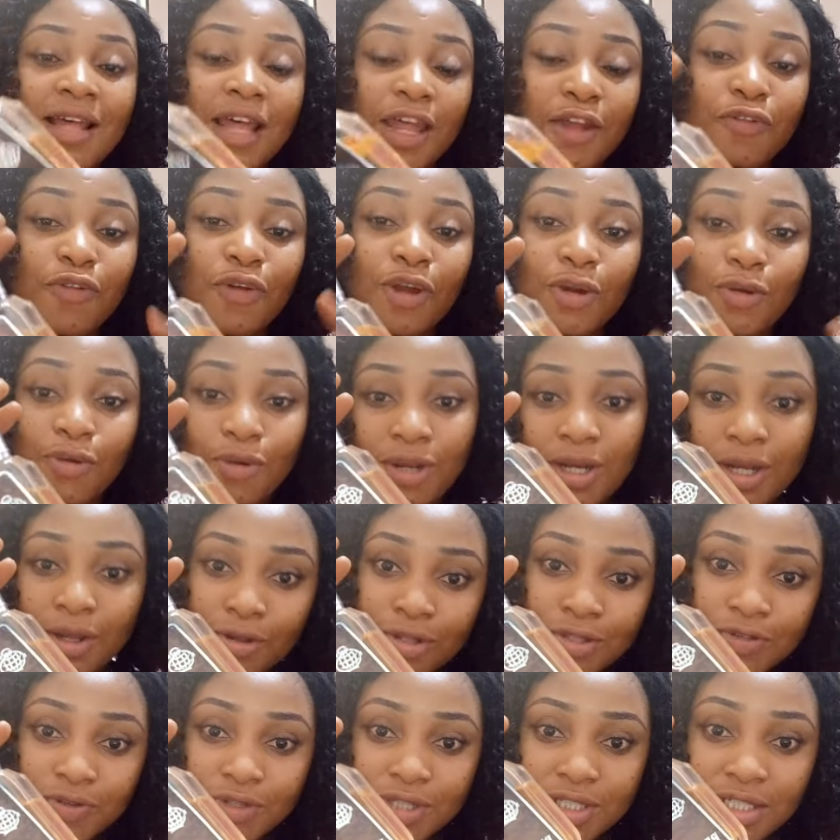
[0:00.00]
if you're going
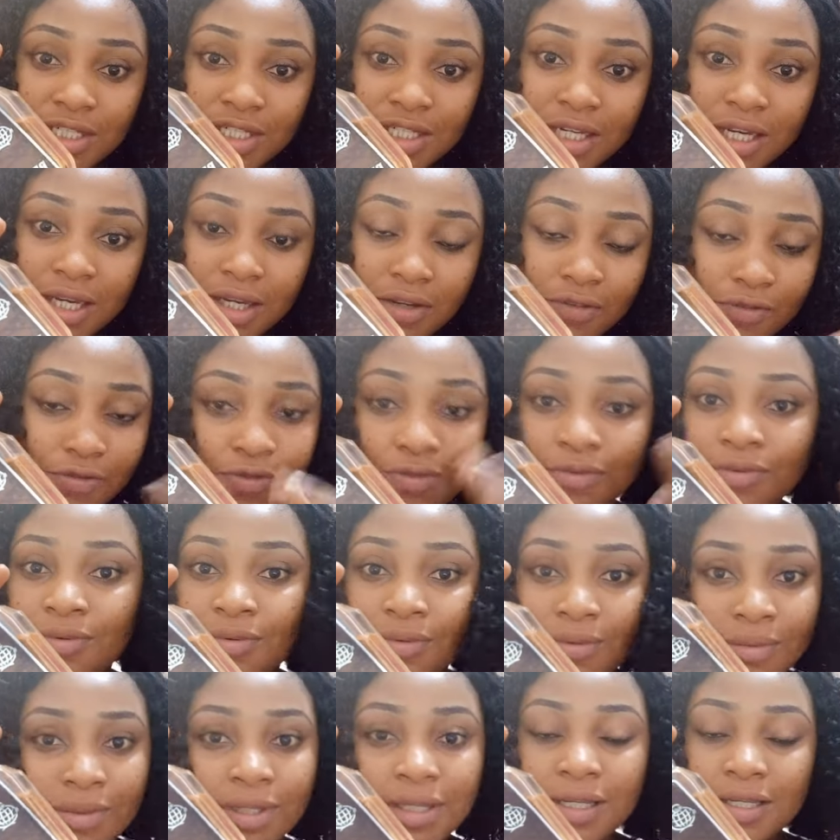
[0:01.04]
out for tgif
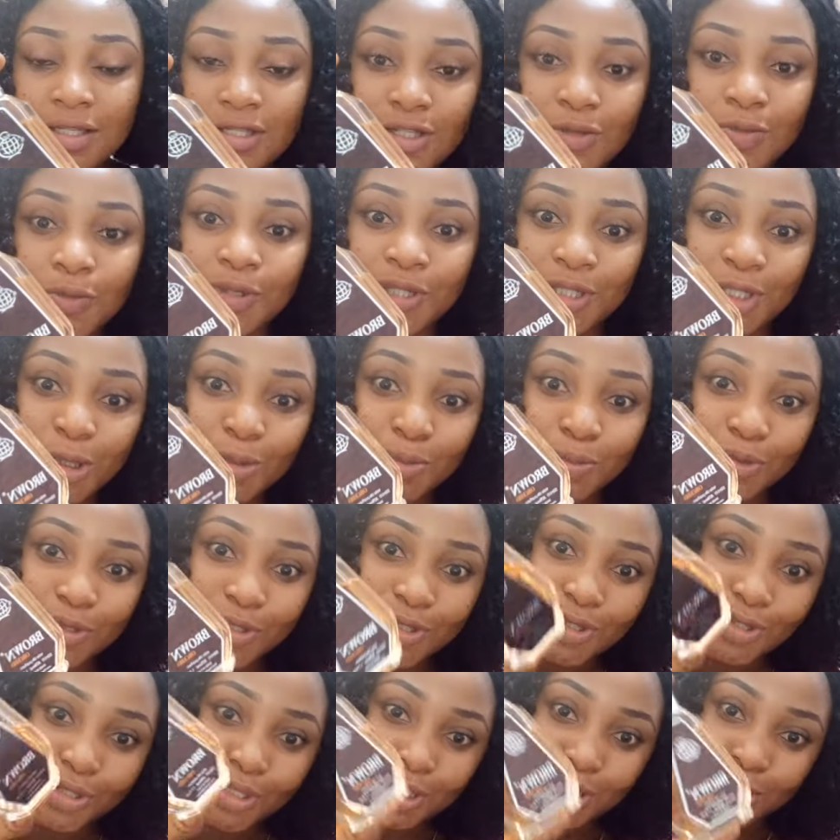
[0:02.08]
get someone in the mood to